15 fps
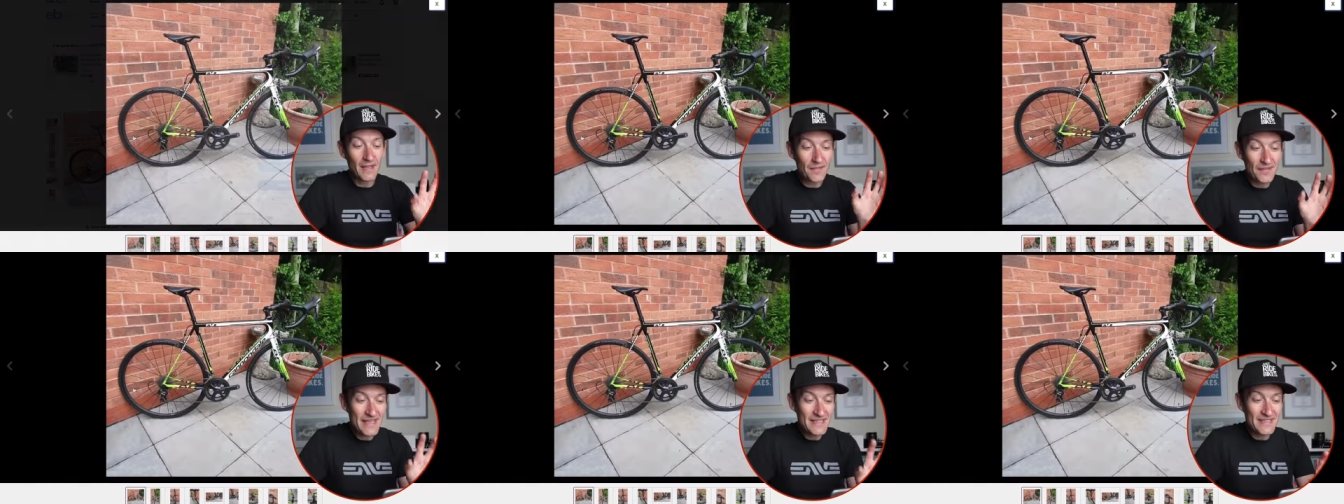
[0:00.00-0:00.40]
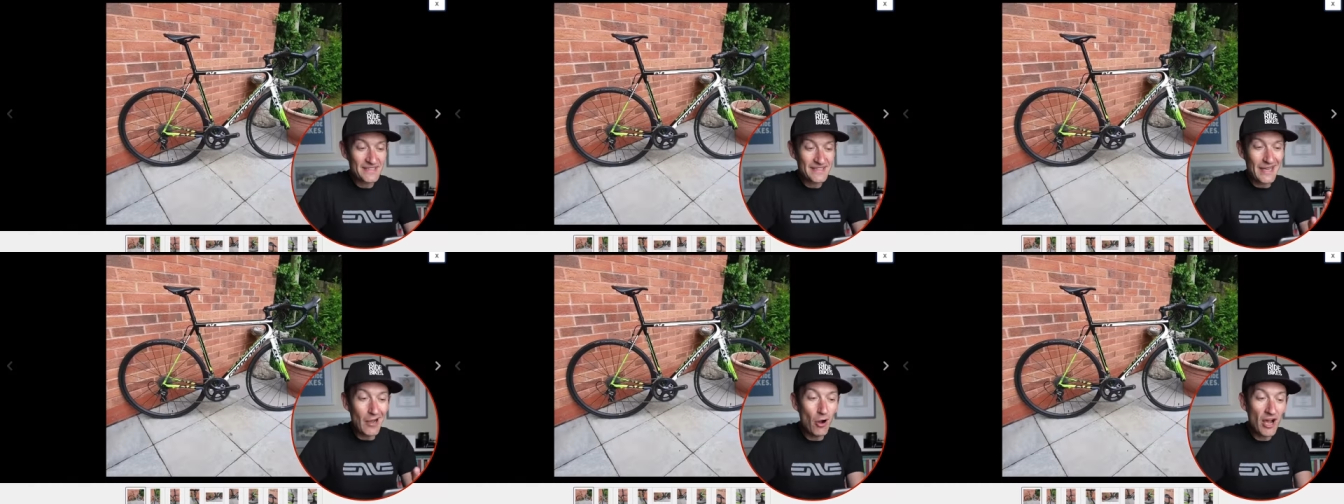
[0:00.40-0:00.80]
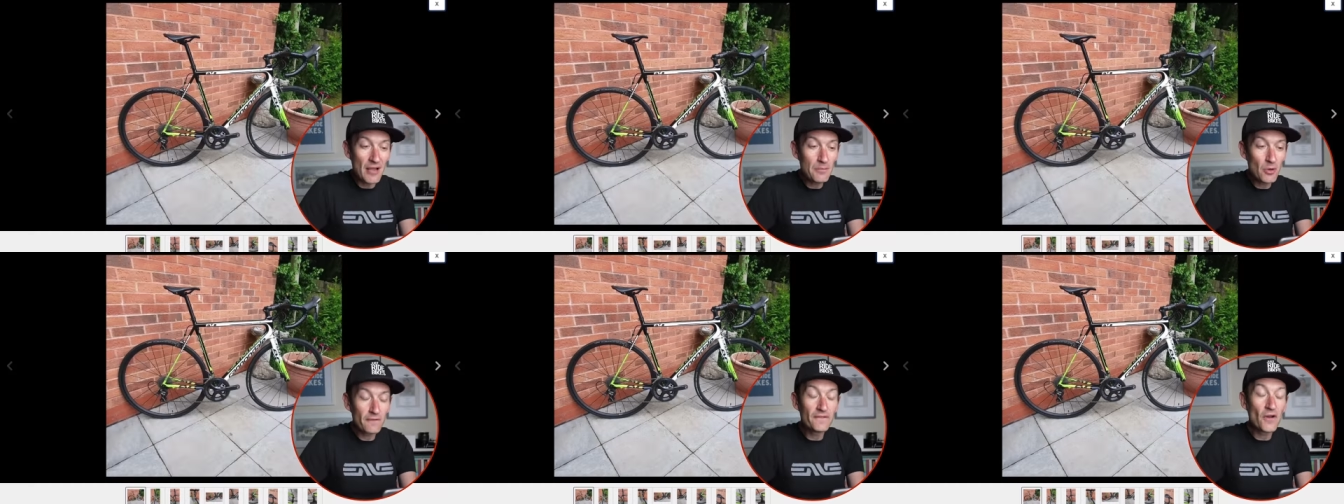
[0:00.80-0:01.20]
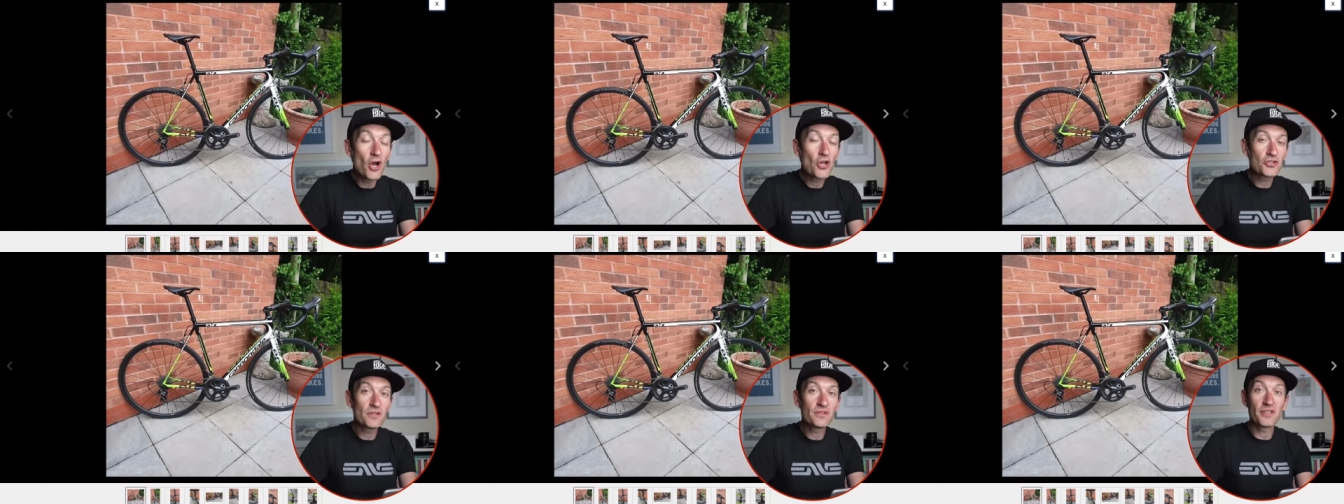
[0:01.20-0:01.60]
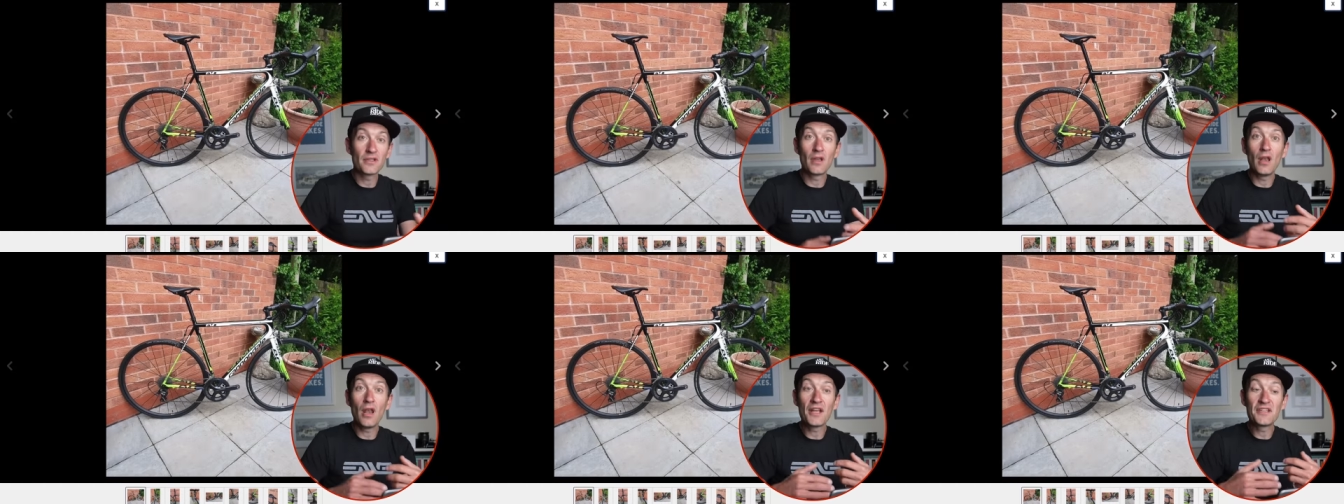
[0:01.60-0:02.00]
This is the high mod version, so
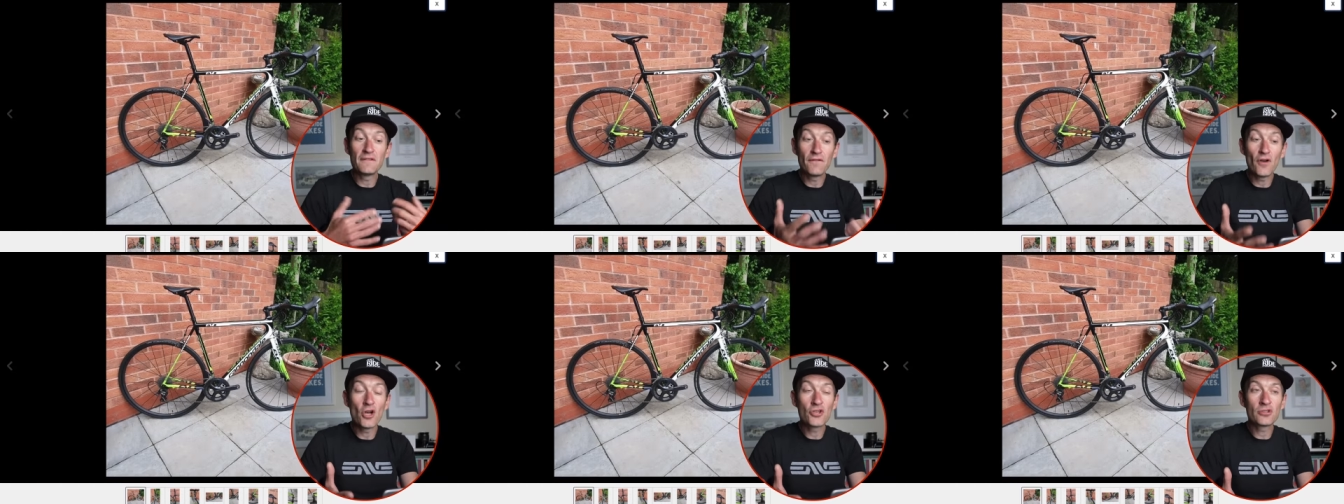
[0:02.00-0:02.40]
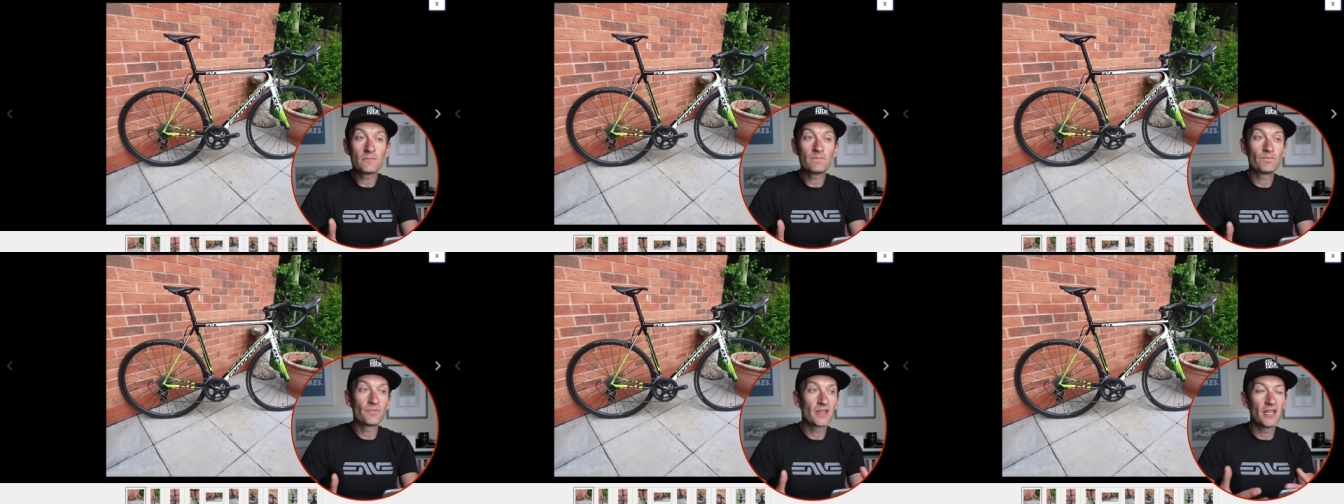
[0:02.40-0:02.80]
the lightest version,